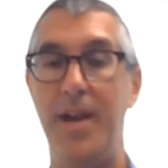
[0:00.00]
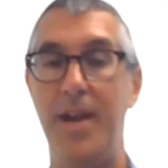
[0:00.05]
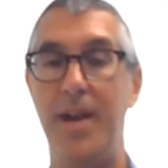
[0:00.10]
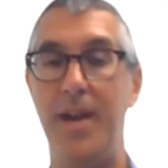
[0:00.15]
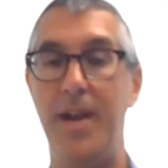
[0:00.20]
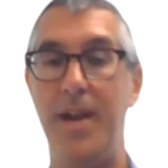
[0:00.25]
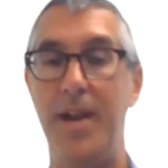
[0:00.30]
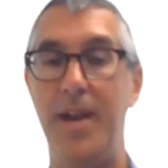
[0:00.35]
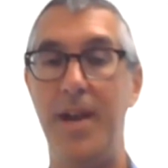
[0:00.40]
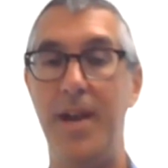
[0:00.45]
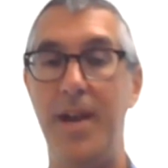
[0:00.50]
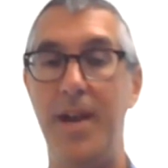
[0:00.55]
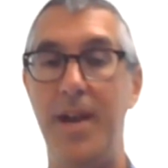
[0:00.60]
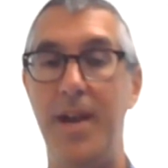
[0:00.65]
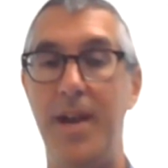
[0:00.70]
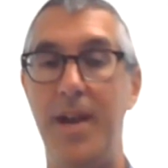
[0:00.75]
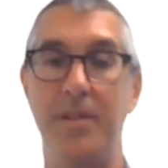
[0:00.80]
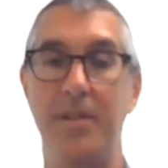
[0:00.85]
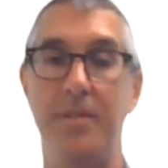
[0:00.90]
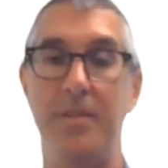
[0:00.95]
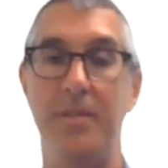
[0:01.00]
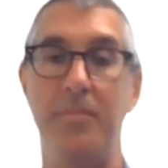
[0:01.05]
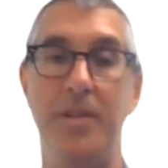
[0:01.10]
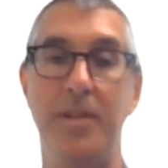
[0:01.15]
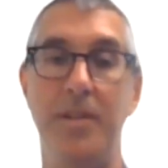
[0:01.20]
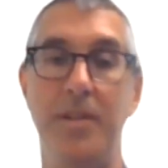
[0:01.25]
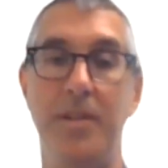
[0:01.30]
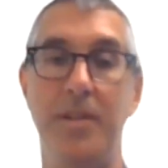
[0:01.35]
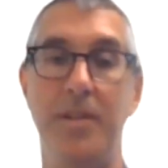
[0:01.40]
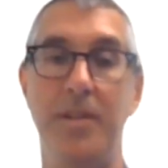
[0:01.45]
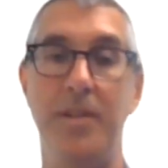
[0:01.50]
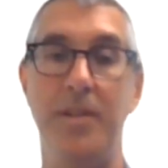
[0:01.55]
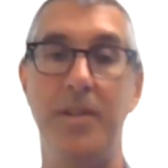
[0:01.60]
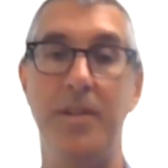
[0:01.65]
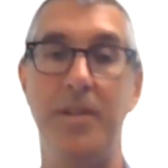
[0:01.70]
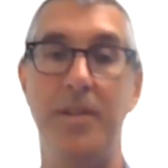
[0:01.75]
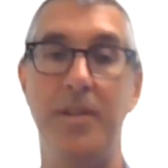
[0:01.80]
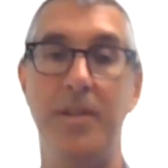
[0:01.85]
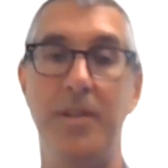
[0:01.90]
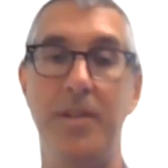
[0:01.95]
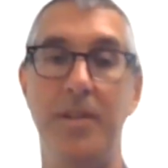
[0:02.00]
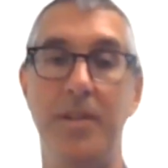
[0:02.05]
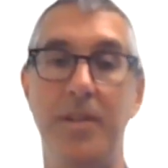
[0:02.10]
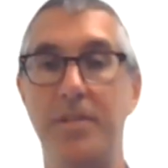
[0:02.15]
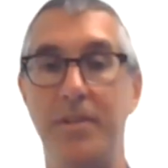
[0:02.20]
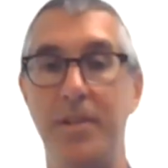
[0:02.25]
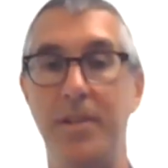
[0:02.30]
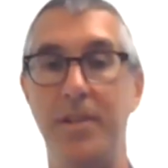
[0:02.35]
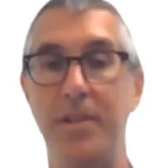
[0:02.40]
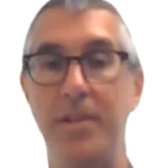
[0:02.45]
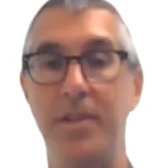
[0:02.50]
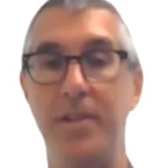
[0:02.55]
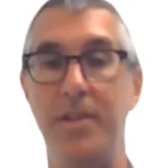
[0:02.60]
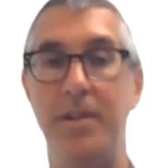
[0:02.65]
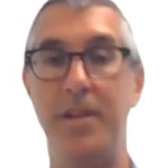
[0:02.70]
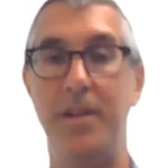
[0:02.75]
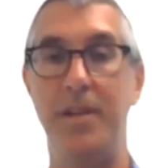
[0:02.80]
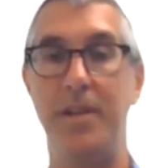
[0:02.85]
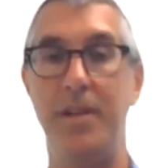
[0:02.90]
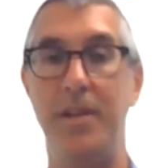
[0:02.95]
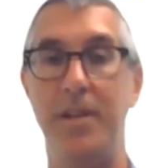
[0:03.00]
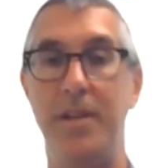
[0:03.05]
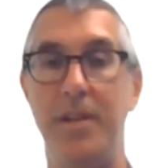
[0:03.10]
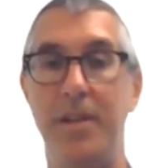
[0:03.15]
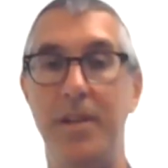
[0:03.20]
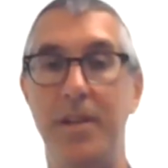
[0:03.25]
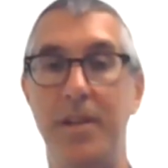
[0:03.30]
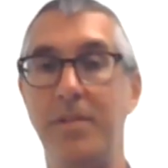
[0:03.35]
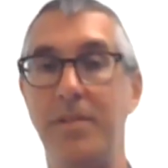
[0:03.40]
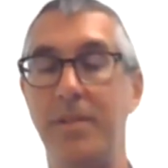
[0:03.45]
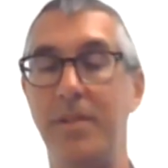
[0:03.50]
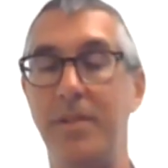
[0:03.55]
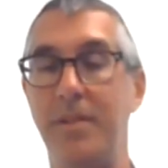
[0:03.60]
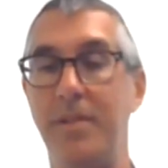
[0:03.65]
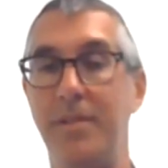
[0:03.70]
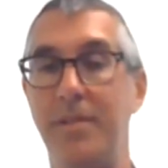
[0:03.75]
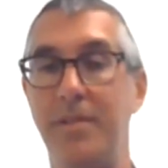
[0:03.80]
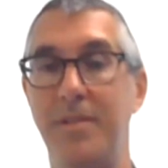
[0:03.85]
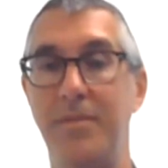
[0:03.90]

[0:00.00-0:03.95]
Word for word: what's it going to be you know operationally year in and year out to